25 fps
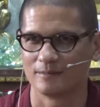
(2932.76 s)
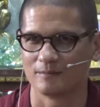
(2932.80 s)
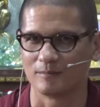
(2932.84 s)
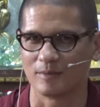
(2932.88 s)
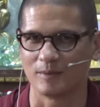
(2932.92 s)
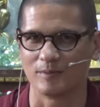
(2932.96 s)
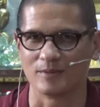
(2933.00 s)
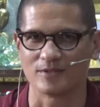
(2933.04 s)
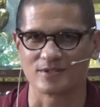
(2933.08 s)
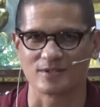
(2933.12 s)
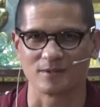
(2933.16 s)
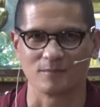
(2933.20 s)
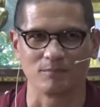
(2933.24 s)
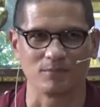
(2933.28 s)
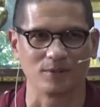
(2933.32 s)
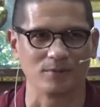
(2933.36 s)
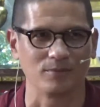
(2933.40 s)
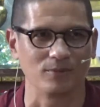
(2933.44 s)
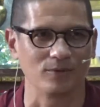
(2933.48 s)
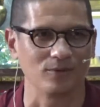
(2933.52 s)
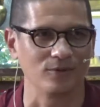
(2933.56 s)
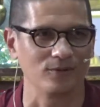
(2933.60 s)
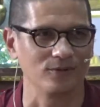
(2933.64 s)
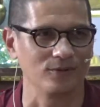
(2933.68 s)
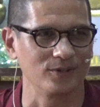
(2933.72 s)
Maybe some
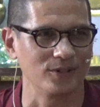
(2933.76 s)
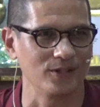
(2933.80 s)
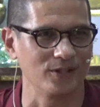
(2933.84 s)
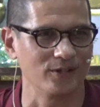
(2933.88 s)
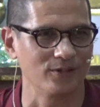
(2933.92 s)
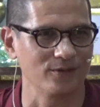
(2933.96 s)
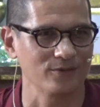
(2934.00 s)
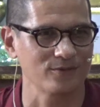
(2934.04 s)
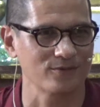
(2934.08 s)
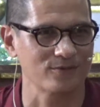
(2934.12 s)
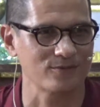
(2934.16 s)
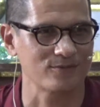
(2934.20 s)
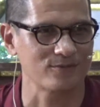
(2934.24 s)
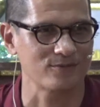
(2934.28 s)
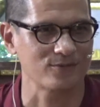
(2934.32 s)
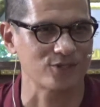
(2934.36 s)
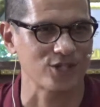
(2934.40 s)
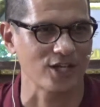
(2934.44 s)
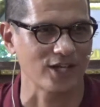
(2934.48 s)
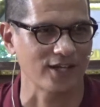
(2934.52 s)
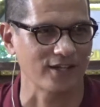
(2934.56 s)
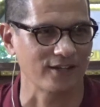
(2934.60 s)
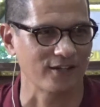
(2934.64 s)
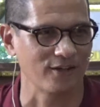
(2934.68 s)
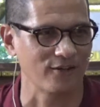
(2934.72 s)
people, you know,
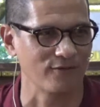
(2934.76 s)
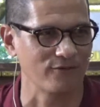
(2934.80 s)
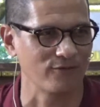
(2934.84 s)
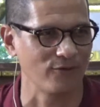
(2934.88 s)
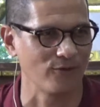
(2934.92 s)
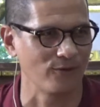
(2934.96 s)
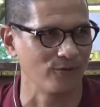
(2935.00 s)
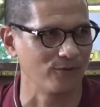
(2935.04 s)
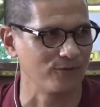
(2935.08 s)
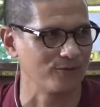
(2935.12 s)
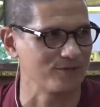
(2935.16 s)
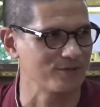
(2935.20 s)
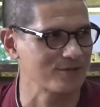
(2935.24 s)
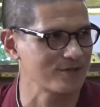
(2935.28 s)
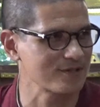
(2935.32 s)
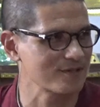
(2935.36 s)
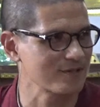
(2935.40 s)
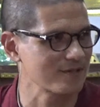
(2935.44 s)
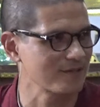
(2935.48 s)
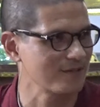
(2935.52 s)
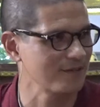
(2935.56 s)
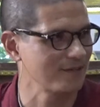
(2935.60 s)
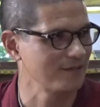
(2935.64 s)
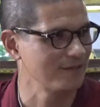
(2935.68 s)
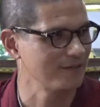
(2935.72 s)
checking their phones,
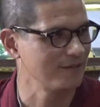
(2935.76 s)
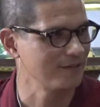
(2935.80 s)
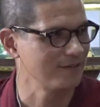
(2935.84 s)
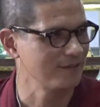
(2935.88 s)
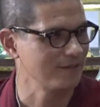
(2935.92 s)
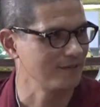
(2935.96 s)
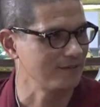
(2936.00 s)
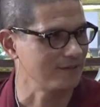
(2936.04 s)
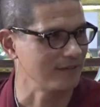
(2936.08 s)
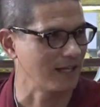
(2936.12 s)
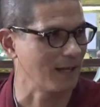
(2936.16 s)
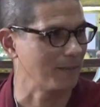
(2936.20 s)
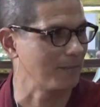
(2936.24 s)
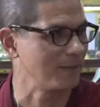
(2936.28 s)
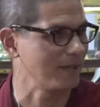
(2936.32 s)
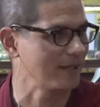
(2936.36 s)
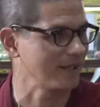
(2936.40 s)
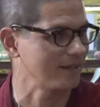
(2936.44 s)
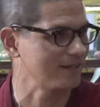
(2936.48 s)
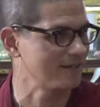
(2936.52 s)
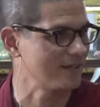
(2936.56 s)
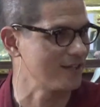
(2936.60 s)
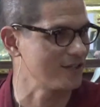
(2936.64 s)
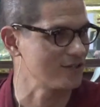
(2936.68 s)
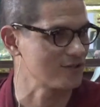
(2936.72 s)
not paying
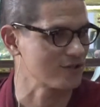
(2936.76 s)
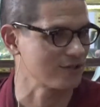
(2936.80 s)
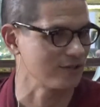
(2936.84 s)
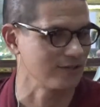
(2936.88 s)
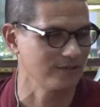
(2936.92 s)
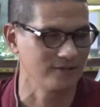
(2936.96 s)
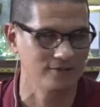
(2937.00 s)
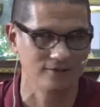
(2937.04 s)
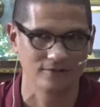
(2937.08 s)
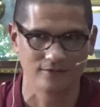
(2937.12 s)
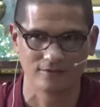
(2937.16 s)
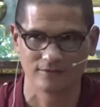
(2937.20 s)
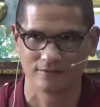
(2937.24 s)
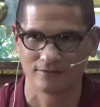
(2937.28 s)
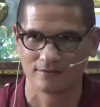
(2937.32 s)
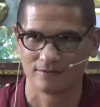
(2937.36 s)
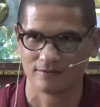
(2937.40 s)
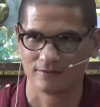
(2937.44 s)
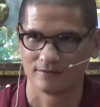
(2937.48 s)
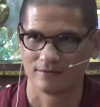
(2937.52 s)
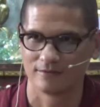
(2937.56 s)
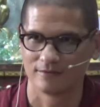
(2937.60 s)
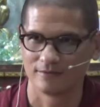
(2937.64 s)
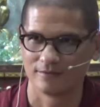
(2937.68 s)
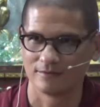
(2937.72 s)
attention.
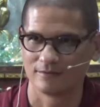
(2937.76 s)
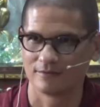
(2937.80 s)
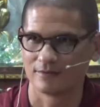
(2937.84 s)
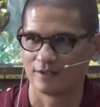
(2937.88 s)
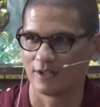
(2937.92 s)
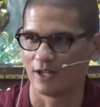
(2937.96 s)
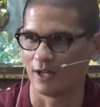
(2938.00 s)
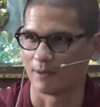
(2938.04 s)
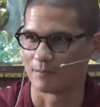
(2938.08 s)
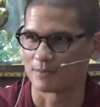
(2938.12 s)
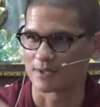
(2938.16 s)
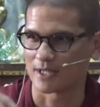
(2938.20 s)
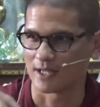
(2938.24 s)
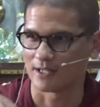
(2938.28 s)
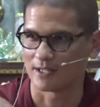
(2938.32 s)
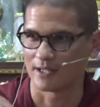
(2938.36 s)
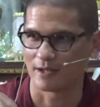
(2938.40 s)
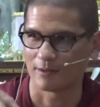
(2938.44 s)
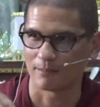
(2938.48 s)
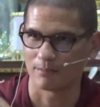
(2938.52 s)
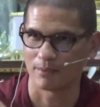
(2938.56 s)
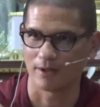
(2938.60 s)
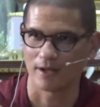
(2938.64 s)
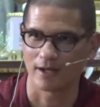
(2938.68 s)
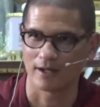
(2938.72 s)
Upside
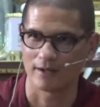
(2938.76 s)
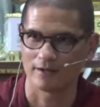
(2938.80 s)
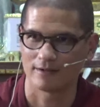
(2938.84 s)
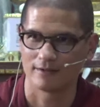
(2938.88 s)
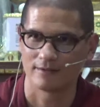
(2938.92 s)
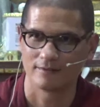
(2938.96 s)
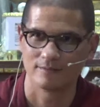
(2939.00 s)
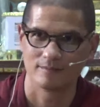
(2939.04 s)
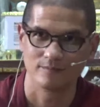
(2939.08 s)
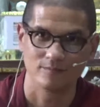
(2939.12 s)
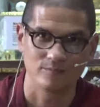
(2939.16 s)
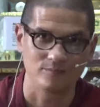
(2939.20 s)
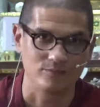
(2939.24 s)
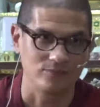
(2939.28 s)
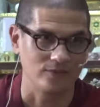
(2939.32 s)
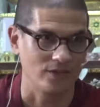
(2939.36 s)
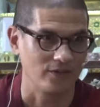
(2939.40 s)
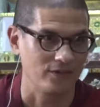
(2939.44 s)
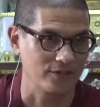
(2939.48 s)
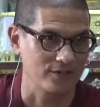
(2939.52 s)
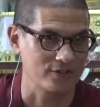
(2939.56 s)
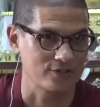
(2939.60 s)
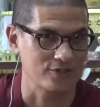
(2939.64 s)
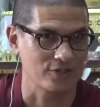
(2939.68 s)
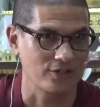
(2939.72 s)
down pot.
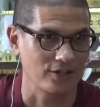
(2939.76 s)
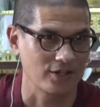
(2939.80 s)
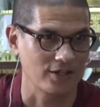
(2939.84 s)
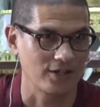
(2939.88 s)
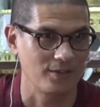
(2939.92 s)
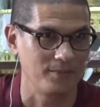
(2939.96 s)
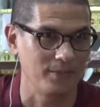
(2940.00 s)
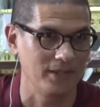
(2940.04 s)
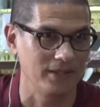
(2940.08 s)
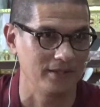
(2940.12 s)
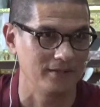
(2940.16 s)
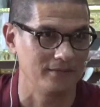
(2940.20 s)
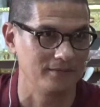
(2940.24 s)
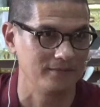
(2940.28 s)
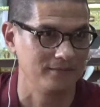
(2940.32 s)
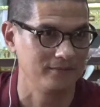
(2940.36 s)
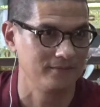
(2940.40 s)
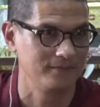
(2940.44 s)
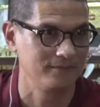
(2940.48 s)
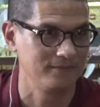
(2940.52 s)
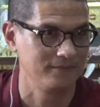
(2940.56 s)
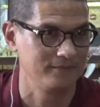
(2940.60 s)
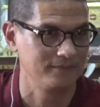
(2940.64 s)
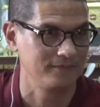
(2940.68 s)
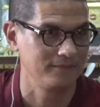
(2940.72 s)
Nothing's gonna come in,
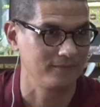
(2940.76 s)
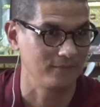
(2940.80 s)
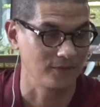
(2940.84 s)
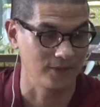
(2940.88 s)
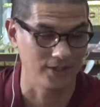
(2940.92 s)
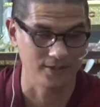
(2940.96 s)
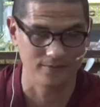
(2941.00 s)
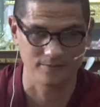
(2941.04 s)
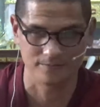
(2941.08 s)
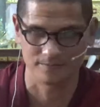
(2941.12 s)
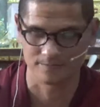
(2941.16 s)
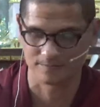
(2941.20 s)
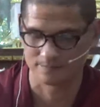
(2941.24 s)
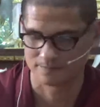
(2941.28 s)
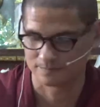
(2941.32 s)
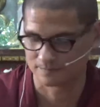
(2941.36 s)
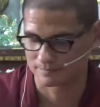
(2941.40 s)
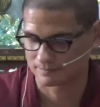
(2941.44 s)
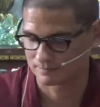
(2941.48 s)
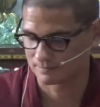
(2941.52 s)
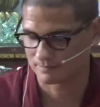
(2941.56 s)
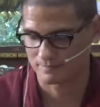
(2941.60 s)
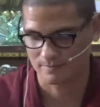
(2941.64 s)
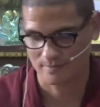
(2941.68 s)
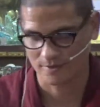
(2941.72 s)
right?
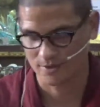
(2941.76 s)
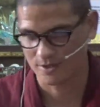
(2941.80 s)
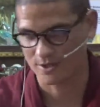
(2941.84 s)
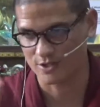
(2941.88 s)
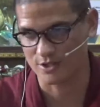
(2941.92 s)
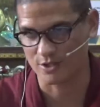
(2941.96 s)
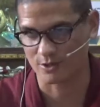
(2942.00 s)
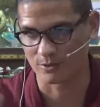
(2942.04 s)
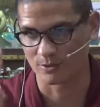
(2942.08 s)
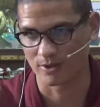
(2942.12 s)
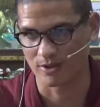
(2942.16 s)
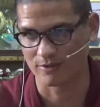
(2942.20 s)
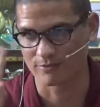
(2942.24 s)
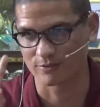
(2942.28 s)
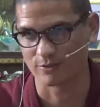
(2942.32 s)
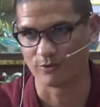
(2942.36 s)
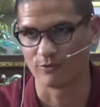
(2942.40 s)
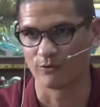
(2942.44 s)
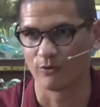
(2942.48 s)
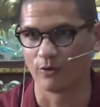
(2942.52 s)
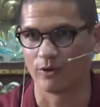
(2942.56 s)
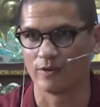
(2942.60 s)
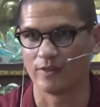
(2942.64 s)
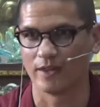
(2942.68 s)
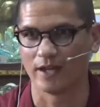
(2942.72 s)
So we have to
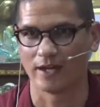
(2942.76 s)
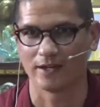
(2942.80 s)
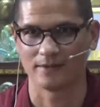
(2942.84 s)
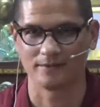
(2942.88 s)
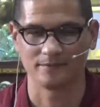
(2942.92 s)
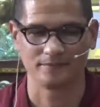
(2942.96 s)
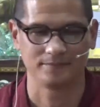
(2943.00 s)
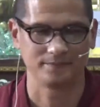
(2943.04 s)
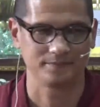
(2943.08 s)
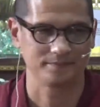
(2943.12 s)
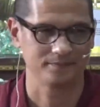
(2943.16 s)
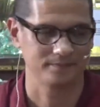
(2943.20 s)
avoid that.